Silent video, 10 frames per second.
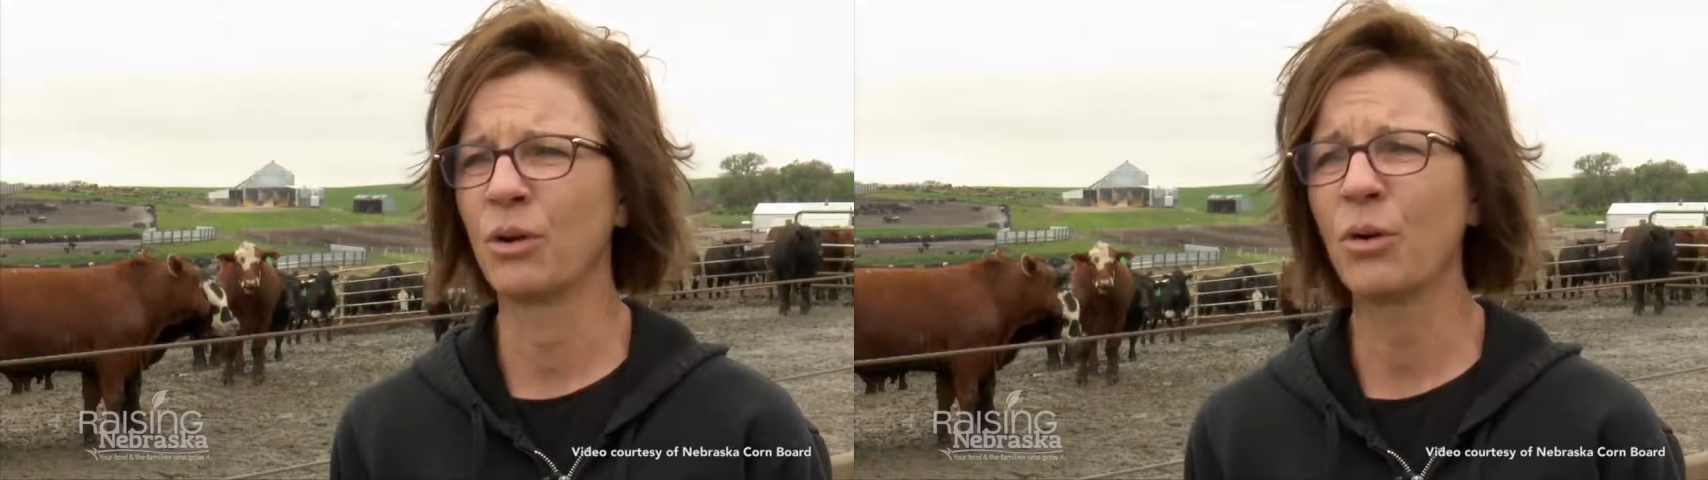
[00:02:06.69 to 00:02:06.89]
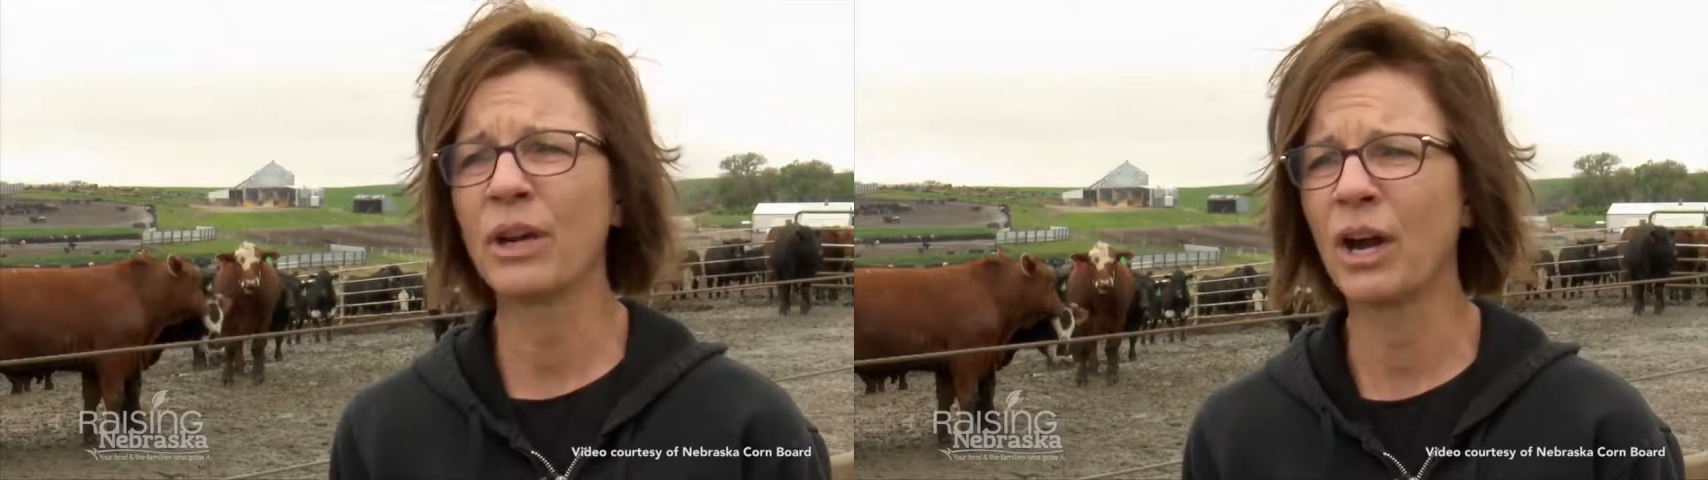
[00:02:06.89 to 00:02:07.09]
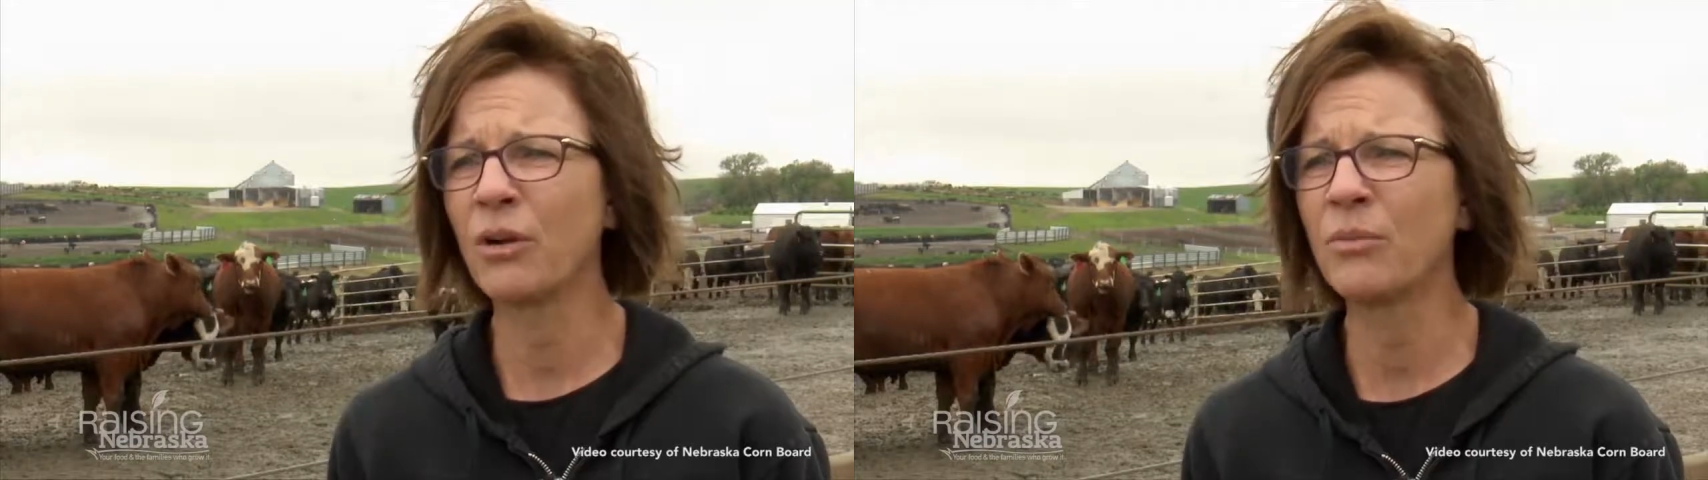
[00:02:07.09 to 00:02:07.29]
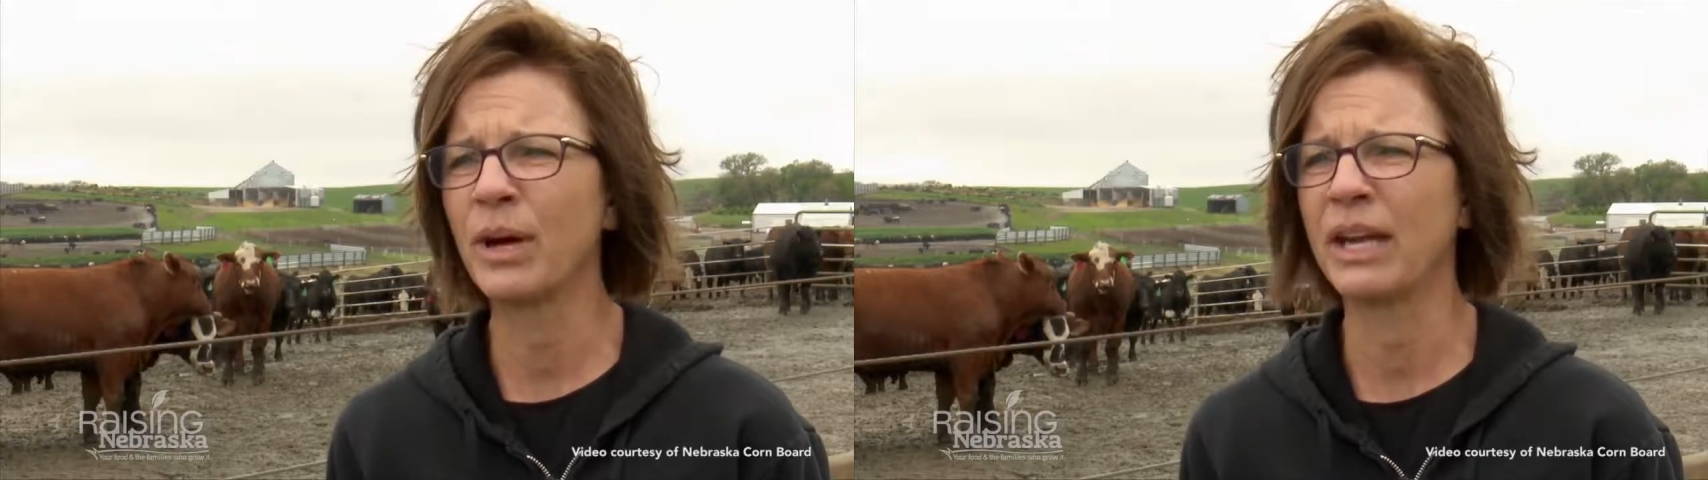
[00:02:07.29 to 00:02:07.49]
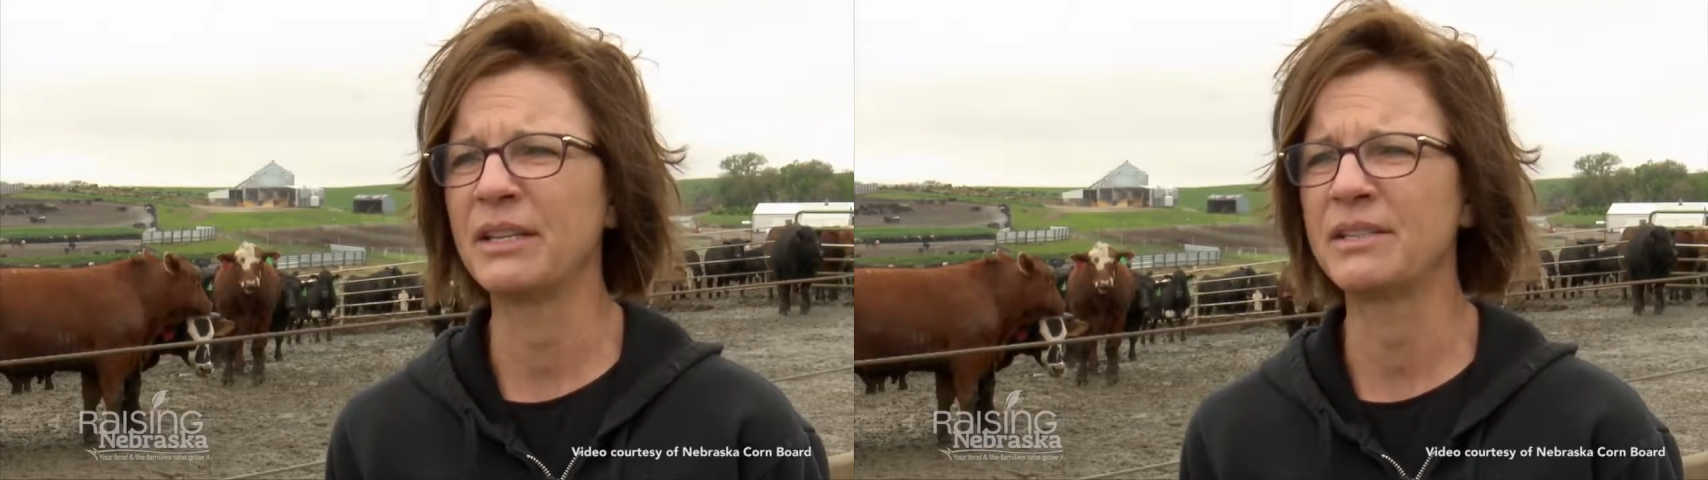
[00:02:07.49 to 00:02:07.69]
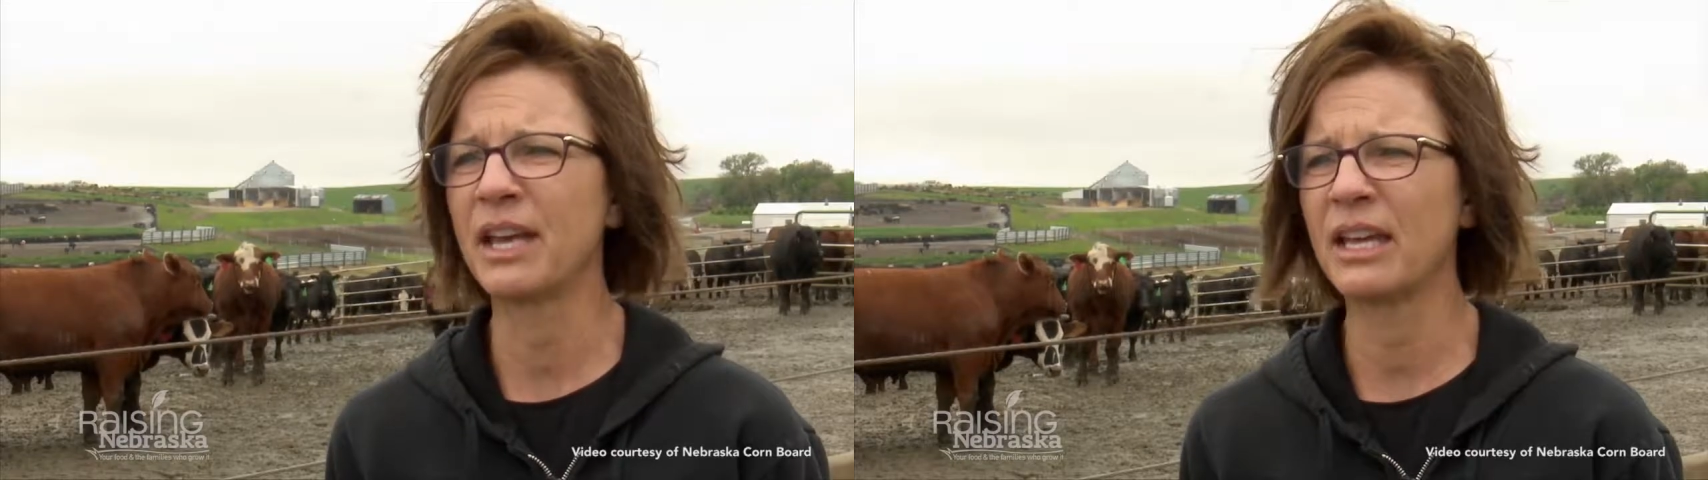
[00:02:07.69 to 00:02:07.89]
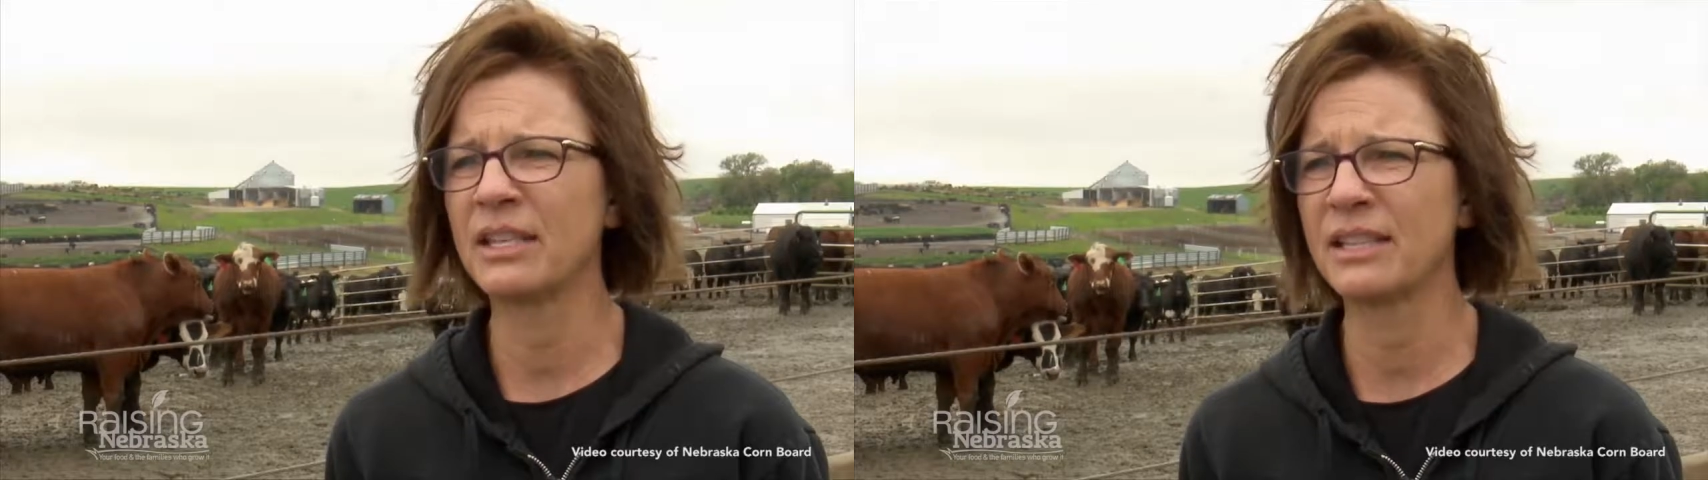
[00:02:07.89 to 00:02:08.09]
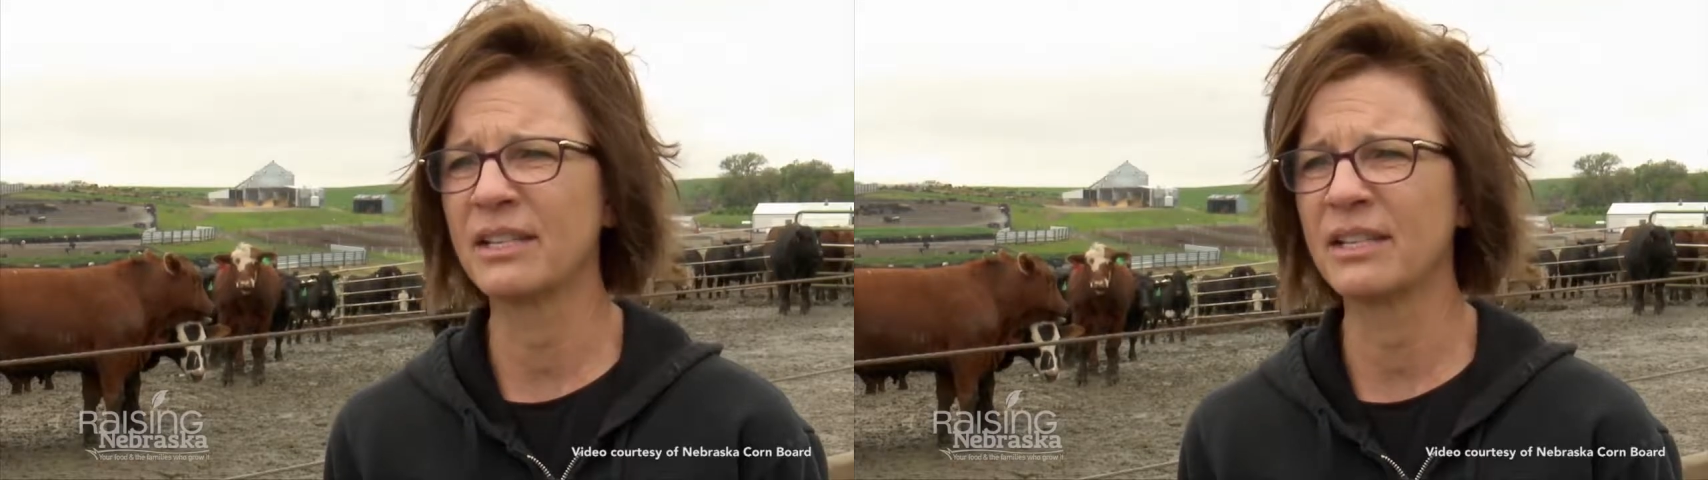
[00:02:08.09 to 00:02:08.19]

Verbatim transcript: or in our own bodies that is